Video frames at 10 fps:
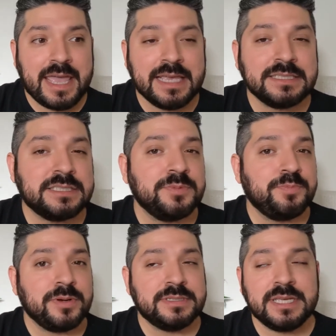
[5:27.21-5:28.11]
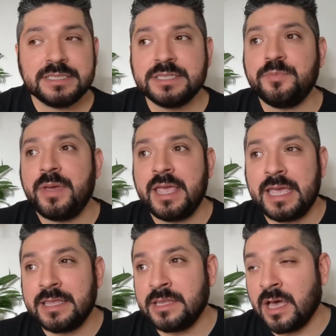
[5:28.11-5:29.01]
is to
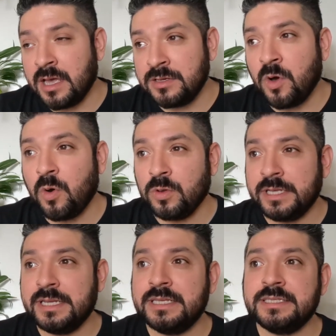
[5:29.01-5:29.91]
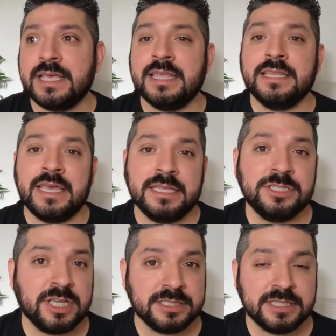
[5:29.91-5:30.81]
participate in the unholiness and the
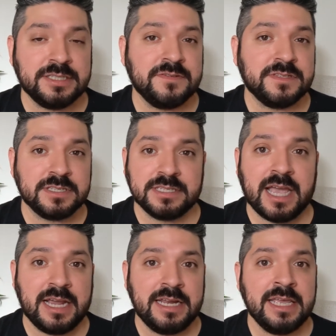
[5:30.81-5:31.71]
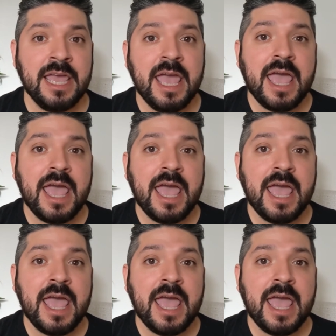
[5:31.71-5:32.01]
injustice of society.